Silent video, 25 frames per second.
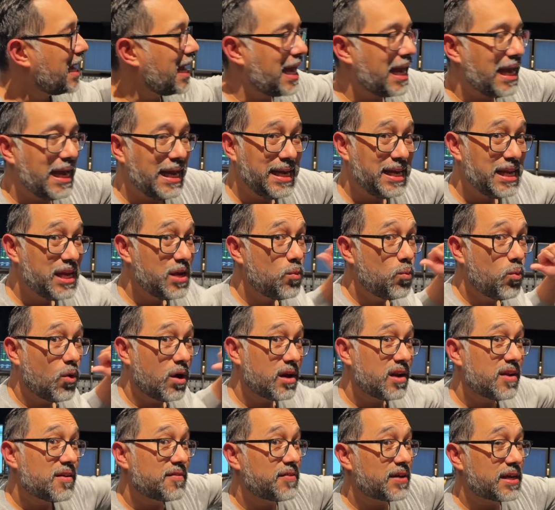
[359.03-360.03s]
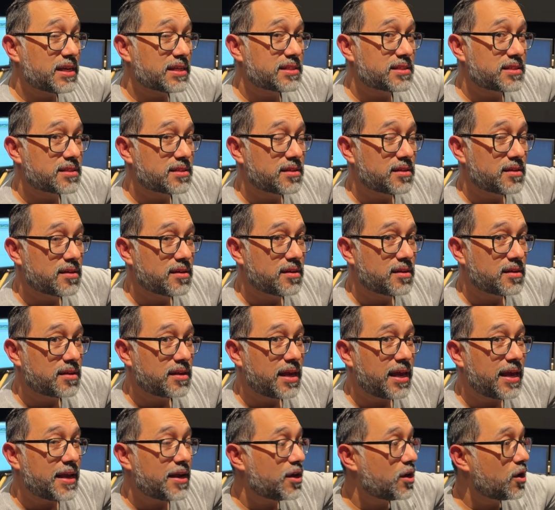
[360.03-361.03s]
any one of us
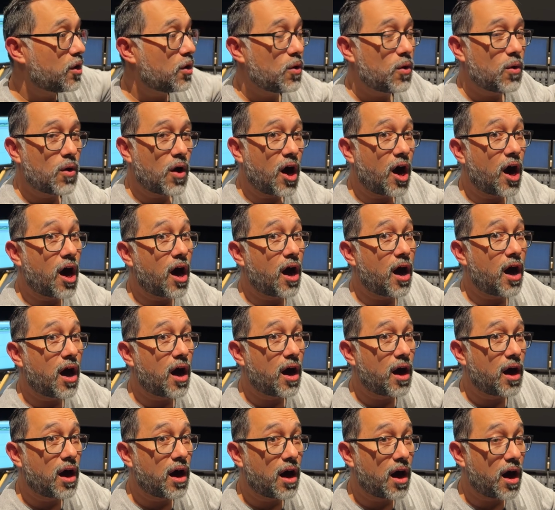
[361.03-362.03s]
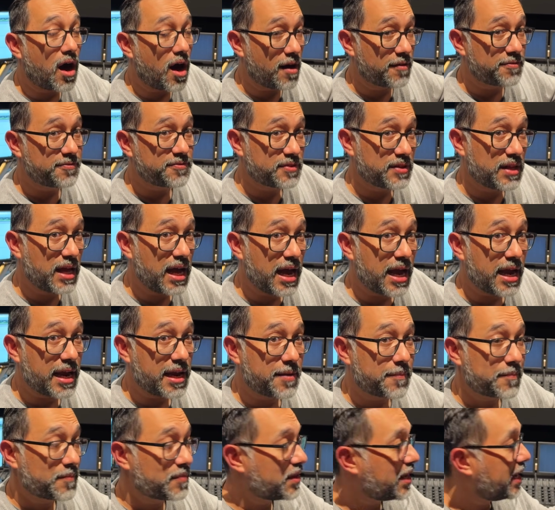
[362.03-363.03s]
can go offline